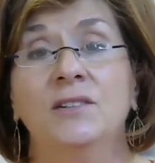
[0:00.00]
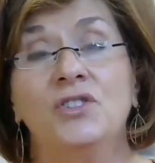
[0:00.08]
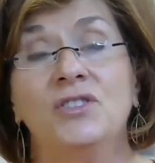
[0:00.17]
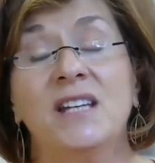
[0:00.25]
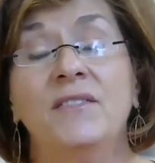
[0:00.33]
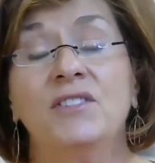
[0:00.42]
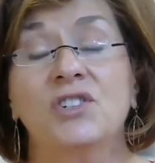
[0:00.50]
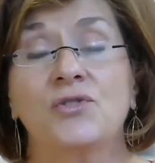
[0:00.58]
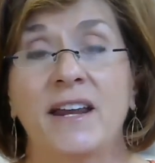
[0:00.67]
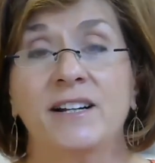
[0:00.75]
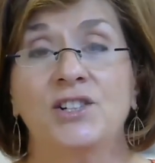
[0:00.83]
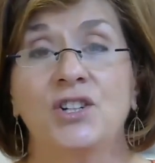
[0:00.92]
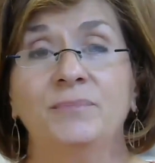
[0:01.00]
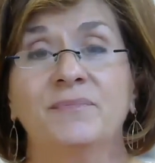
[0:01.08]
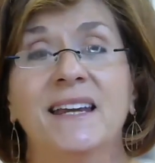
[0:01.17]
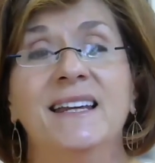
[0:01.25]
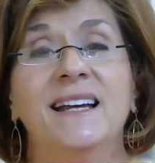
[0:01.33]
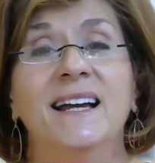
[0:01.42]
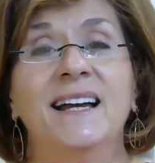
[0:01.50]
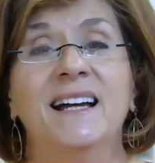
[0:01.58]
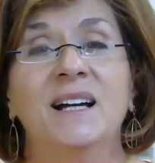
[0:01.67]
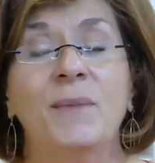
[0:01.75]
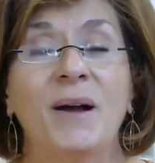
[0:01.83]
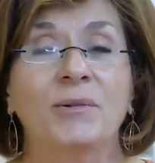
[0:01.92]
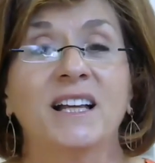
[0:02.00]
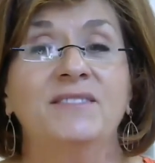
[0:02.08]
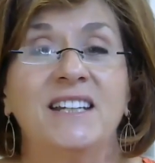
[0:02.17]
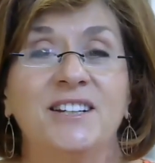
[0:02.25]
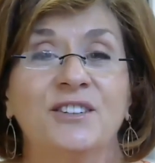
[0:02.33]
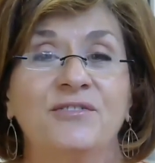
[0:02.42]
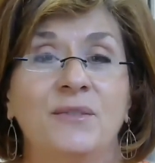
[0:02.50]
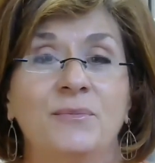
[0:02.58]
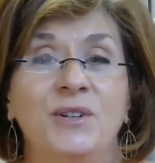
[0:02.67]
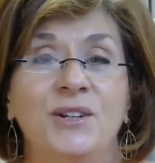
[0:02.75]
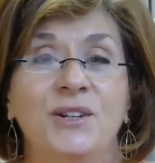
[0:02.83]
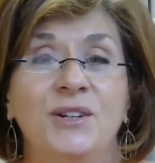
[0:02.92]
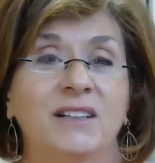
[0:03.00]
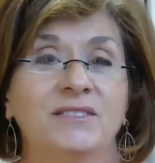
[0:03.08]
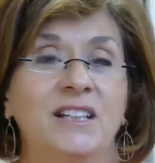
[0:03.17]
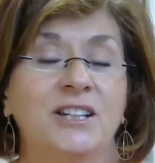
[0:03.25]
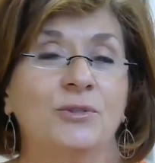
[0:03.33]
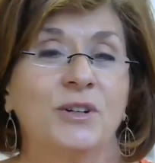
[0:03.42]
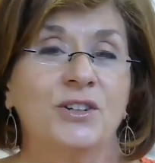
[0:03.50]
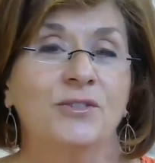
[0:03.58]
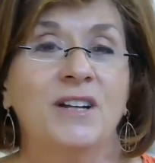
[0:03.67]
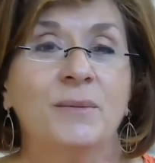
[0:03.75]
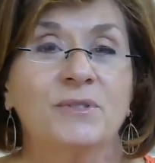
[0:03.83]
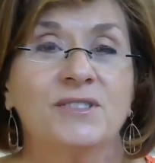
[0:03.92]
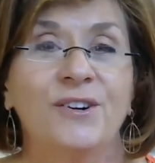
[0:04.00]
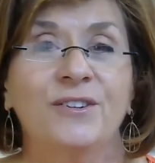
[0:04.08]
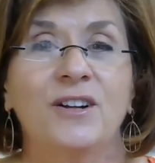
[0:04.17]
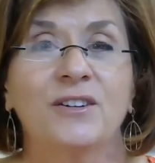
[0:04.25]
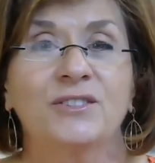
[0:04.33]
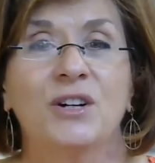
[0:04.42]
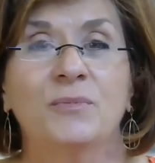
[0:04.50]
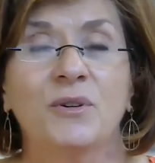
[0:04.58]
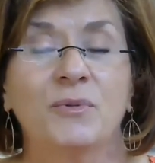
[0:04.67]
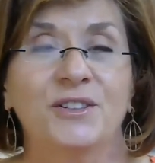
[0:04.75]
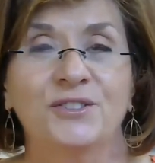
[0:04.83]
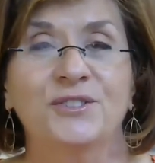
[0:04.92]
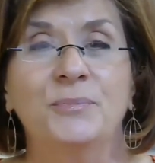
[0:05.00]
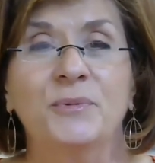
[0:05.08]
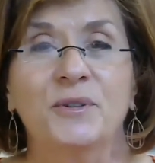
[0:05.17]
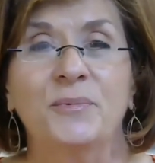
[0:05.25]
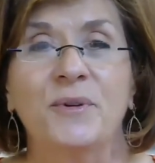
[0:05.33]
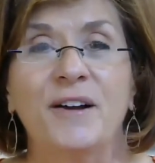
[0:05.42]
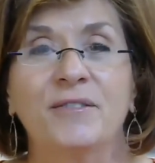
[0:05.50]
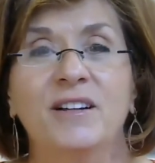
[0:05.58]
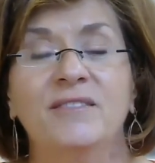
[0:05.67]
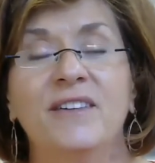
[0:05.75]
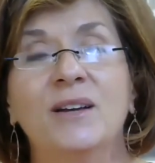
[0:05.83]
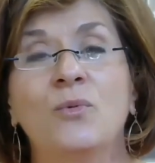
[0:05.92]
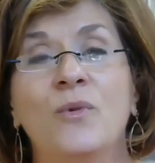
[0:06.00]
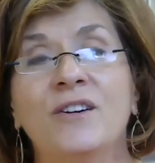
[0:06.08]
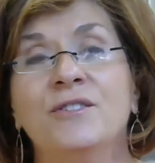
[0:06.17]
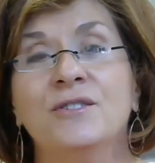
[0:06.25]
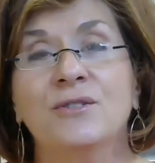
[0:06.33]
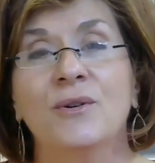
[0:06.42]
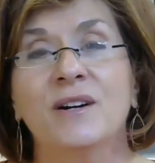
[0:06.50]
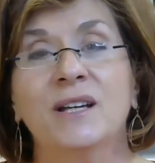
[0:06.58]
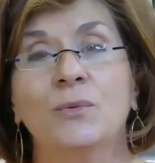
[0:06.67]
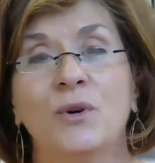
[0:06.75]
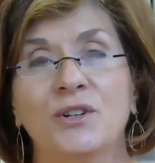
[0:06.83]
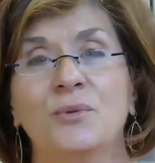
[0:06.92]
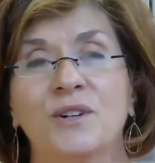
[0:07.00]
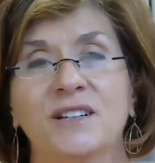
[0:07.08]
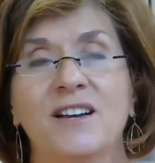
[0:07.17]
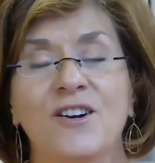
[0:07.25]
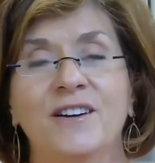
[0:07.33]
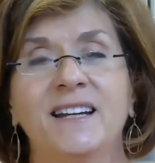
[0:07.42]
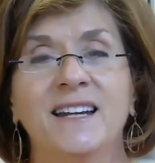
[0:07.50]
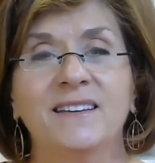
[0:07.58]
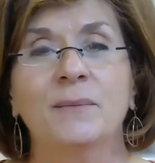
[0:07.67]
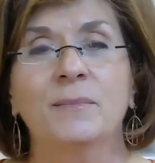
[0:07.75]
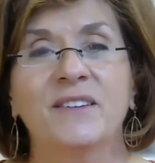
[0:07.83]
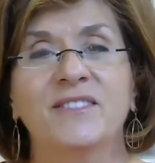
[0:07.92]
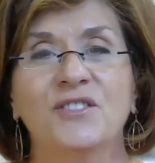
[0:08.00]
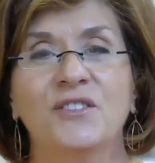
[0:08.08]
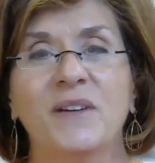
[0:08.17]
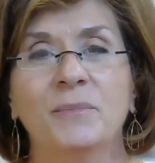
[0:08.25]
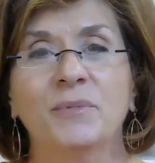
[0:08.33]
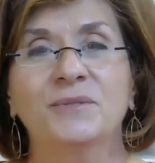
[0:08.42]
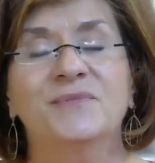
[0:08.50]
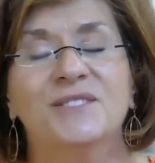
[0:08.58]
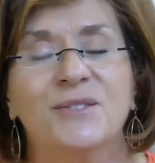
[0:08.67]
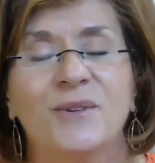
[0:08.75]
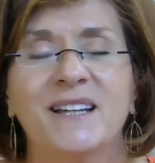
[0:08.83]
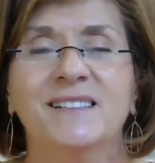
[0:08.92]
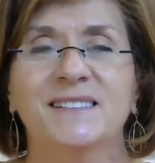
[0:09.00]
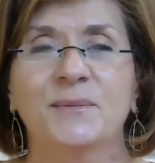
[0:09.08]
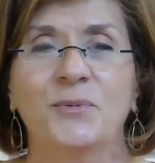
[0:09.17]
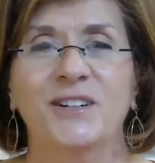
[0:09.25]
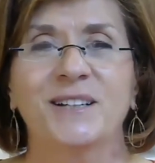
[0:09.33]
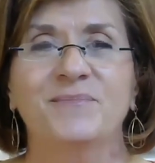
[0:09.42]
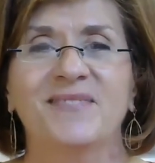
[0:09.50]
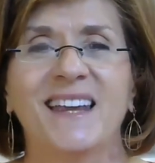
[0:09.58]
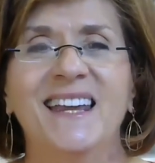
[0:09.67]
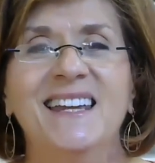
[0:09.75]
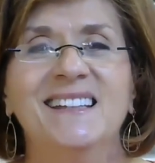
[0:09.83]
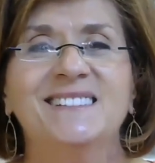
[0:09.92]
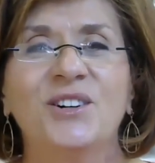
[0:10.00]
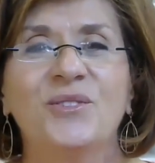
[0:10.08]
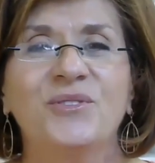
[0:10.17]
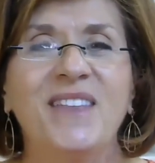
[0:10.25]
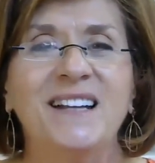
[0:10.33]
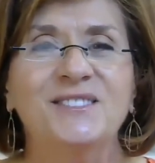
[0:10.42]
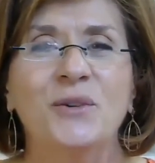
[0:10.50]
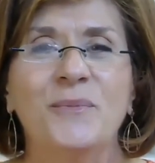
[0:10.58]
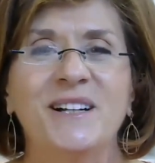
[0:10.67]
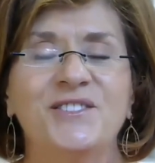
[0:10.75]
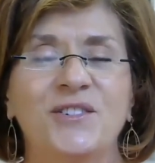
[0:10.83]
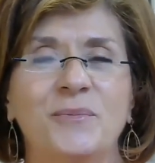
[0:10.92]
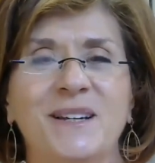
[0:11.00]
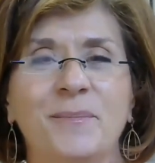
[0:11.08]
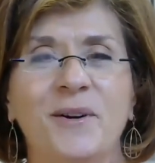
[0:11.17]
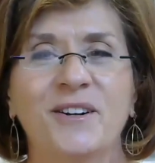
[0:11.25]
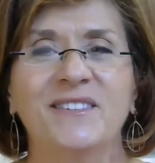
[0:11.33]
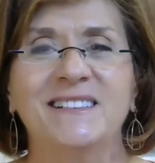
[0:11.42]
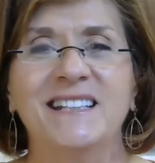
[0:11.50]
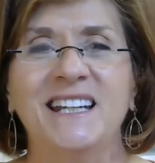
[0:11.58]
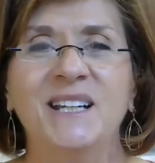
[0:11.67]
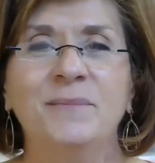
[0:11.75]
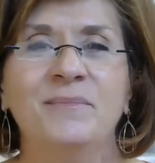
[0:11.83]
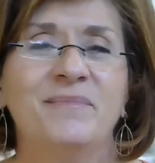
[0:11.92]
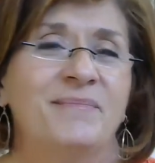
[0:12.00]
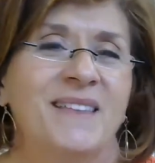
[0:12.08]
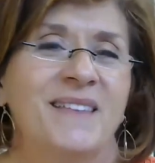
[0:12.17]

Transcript: Just have a strategy. I would love to hear from you. I'd love to hear what your numbers are in October, what you're super proud of, and where you're going and what you're working on in the month of November so I can support it. So thanks so much for being a part of the team.